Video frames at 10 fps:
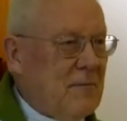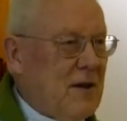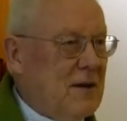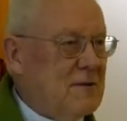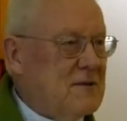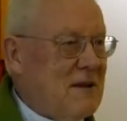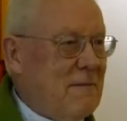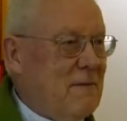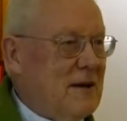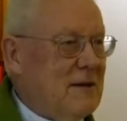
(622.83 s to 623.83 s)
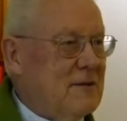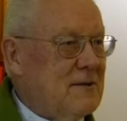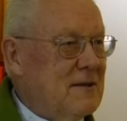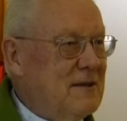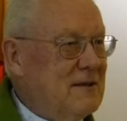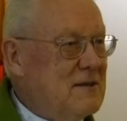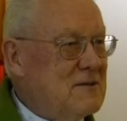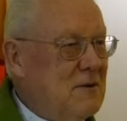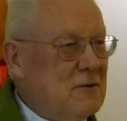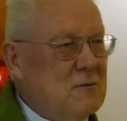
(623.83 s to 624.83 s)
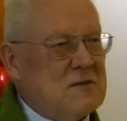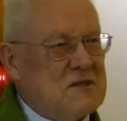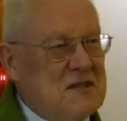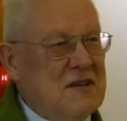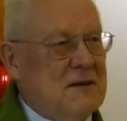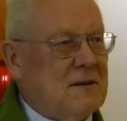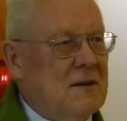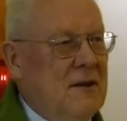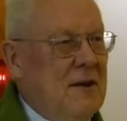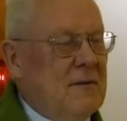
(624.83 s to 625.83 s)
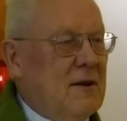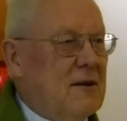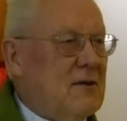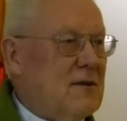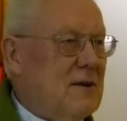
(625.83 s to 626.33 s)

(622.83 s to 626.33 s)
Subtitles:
the suffering. It is not to seek it, but